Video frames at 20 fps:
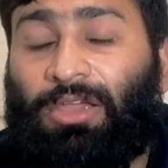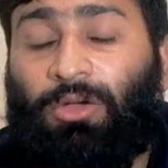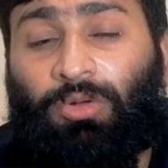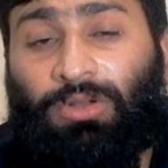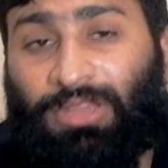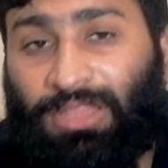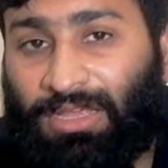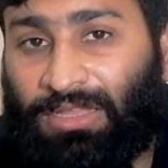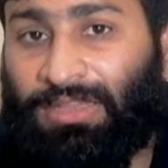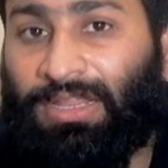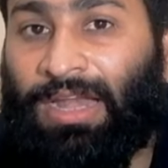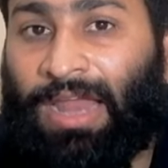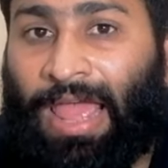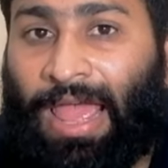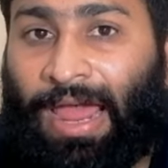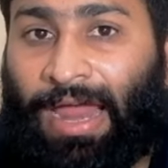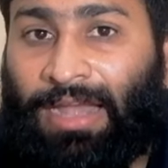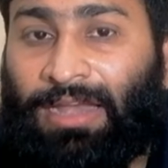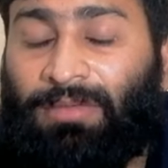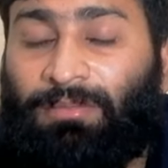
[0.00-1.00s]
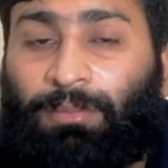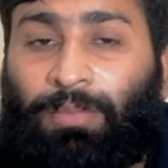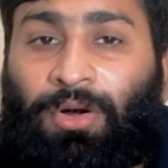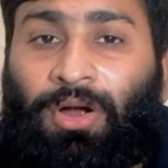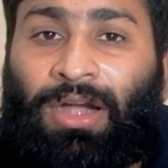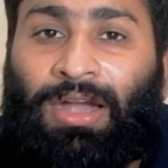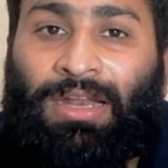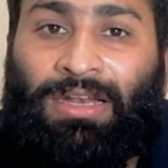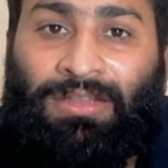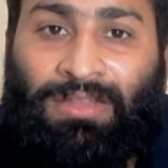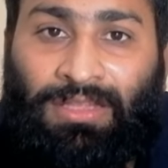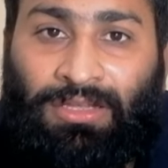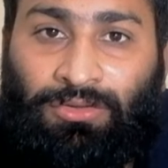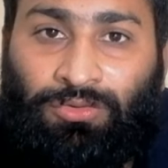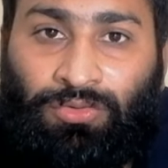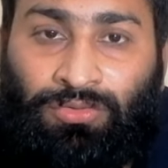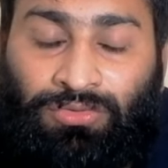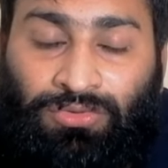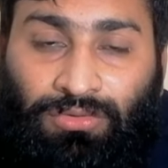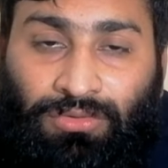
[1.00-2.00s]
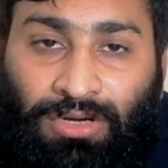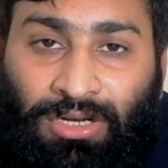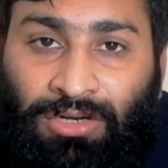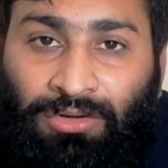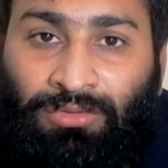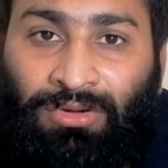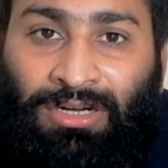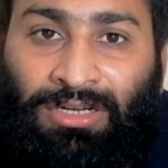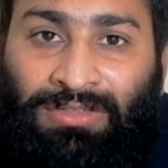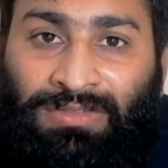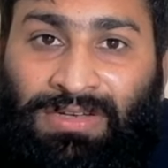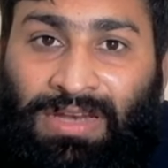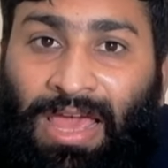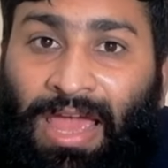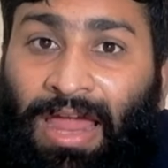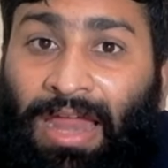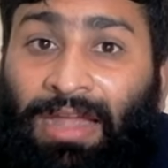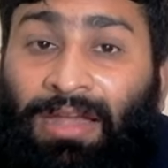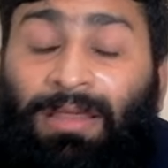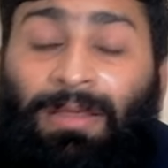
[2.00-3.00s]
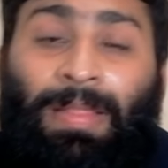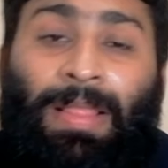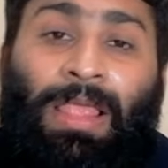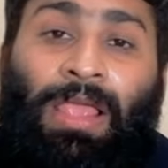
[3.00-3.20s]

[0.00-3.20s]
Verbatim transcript: On the other hand, important thing you should need to understand,